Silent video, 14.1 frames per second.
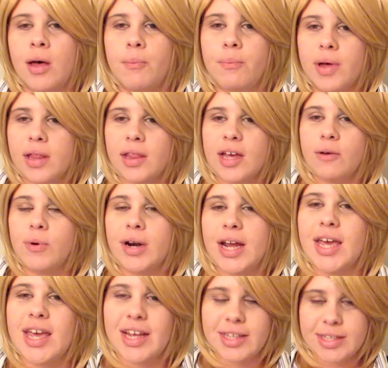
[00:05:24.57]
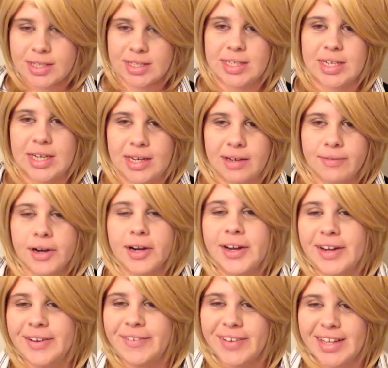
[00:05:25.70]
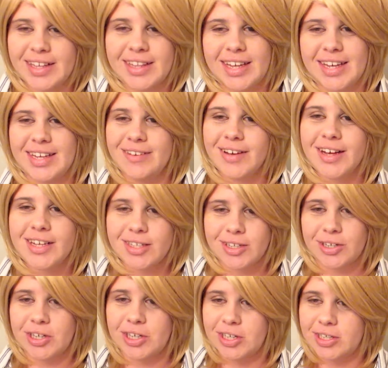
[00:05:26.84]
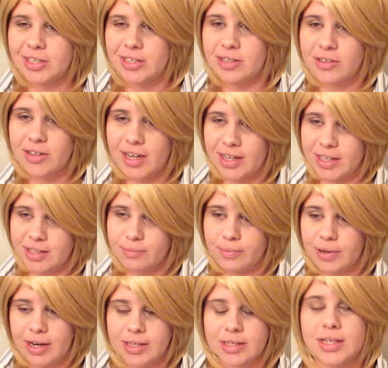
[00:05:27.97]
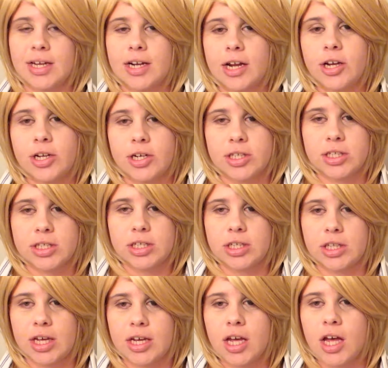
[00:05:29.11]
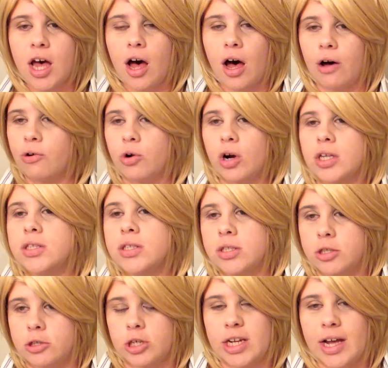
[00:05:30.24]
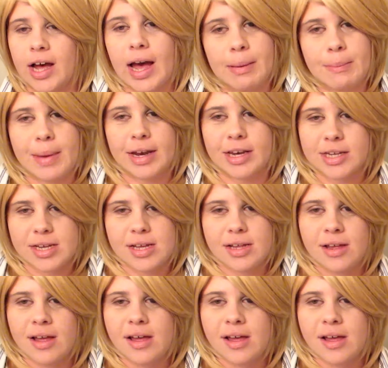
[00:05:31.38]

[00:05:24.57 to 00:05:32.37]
But like when I can't see very well, like you guys when I said I couldn't see like across the street, I meant it.